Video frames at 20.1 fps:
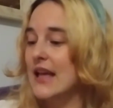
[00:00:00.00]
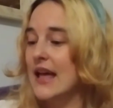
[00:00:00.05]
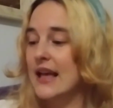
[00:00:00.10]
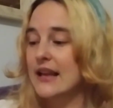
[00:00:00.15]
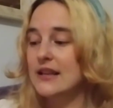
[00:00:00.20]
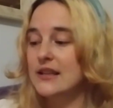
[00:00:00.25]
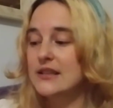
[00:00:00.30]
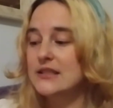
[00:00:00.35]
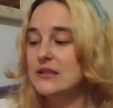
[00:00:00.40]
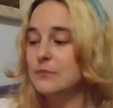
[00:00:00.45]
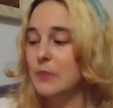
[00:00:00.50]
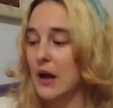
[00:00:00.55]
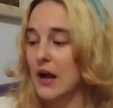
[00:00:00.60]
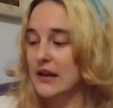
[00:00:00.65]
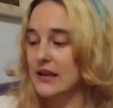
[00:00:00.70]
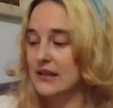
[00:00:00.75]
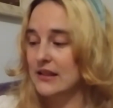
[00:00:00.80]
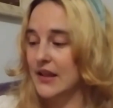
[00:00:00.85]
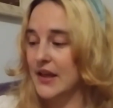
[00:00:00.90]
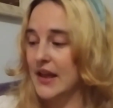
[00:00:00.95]
headless
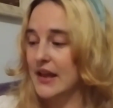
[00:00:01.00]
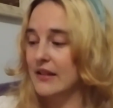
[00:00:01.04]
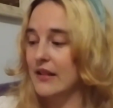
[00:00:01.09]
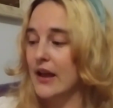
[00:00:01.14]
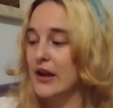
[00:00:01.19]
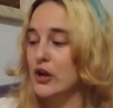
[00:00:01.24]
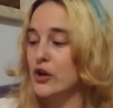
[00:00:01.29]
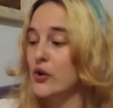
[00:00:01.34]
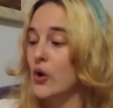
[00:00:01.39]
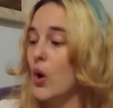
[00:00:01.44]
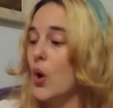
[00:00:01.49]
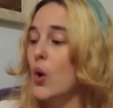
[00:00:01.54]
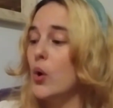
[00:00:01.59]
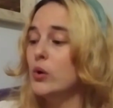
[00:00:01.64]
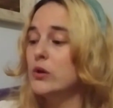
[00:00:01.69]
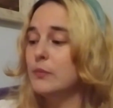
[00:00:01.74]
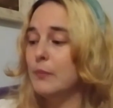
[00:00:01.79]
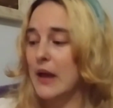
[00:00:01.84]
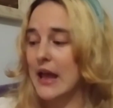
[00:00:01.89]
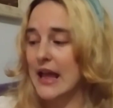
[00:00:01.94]
body lay like an
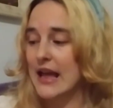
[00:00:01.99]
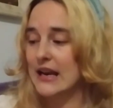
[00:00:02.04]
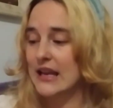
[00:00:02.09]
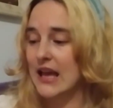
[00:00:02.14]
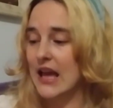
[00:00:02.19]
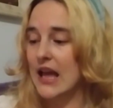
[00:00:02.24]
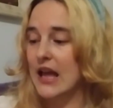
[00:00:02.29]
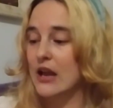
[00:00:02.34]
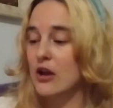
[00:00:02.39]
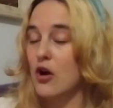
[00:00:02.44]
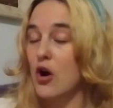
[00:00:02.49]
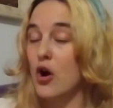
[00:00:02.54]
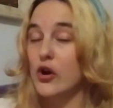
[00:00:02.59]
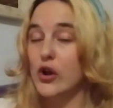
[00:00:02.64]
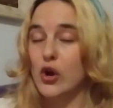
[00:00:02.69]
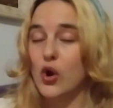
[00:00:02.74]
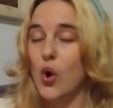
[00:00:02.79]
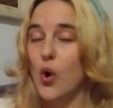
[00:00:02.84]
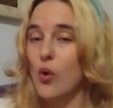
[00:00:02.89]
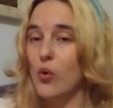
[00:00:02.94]
old pancake on a
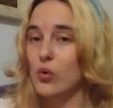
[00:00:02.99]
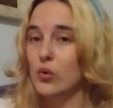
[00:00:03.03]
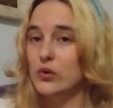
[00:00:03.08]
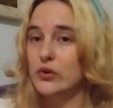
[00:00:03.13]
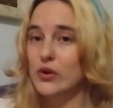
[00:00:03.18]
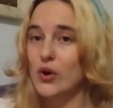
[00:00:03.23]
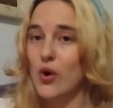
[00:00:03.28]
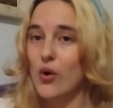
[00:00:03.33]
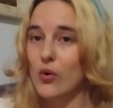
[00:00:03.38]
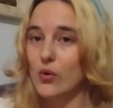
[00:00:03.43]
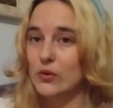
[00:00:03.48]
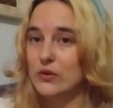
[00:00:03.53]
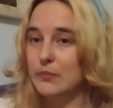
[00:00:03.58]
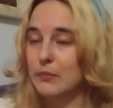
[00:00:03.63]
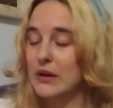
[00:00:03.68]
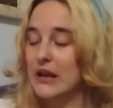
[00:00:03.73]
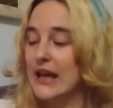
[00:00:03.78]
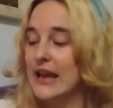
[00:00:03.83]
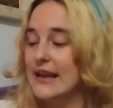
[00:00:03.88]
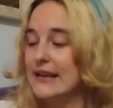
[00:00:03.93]
cold, cold
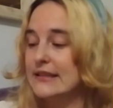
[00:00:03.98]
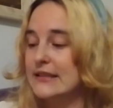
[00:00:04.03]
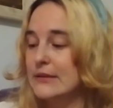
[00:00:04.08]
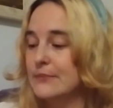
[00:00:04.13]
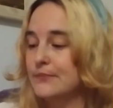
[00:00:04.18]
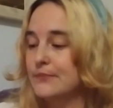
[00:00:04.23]
plate.